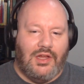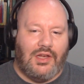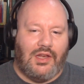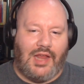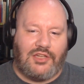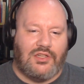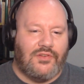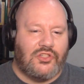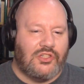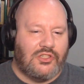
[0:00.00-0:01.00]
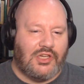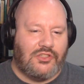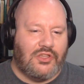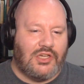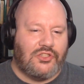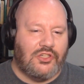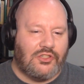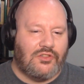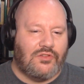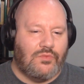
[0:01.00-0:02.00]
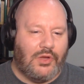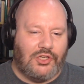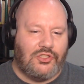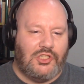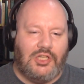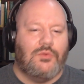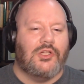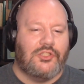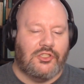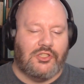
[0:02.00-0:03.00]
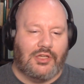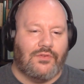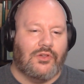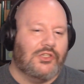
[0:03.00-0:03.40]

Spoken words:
less of a success than a 6, when it's equally successful.